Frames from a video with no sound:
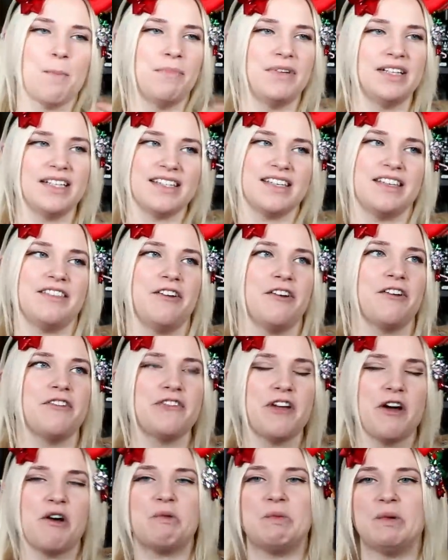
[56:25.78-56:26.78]
Melissa, there
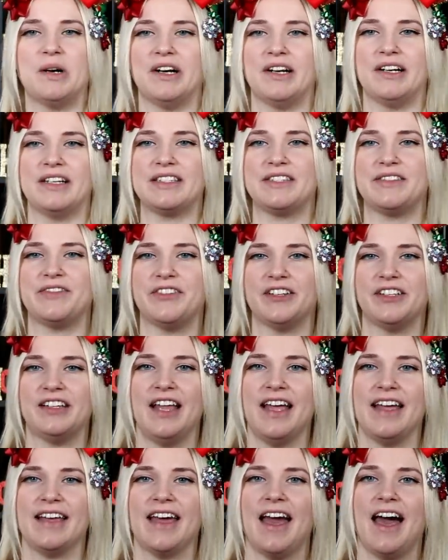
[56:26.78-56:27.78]
are no words for
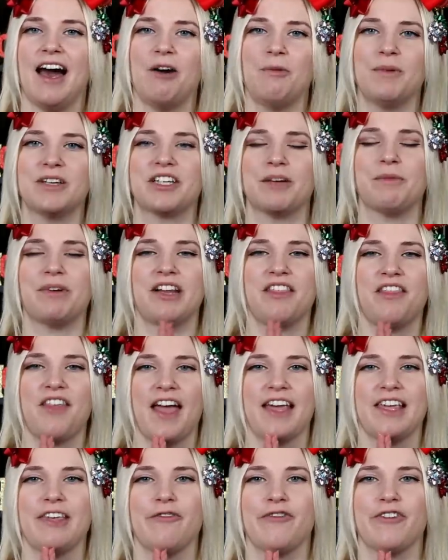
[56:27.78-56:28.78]
like how much I want to
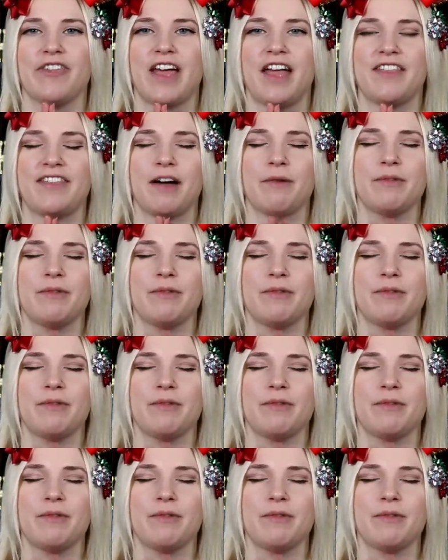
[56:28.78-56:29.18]
thank you for that.